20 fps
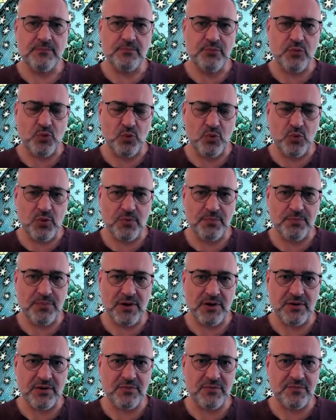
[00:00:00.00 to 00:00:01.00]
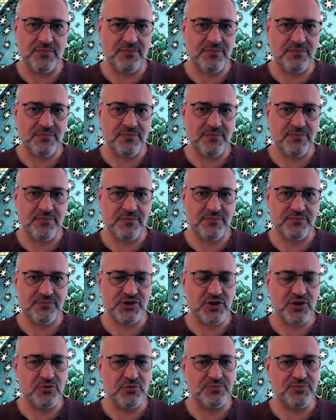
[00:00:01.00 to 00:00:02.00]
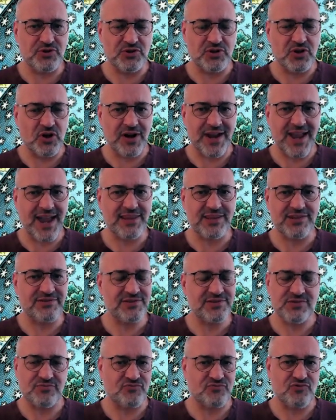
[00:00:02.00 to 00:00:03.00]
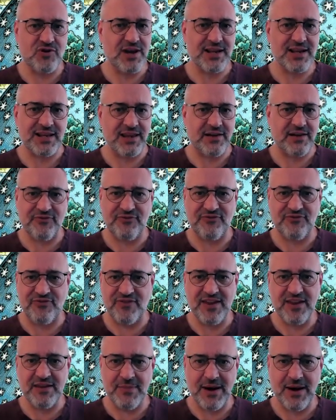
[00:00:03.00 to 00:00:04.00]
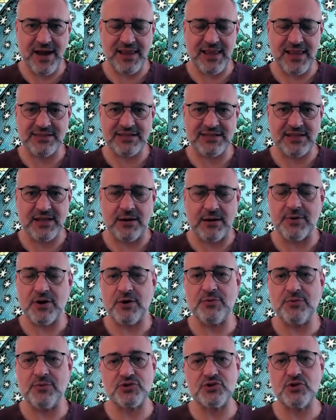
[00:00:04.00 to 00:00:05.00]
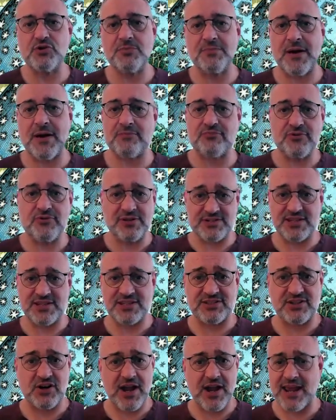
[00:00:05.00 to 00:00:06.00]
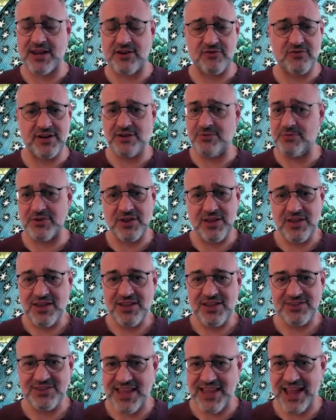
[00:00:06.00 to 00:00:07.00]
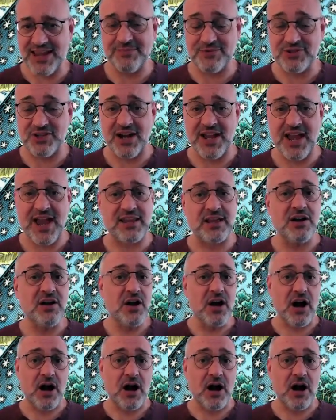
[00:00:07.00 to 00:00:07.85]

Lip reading: But so Diana isn't really a female entity. I mean, I'm not talking about Princess Diana or anyone named Diana.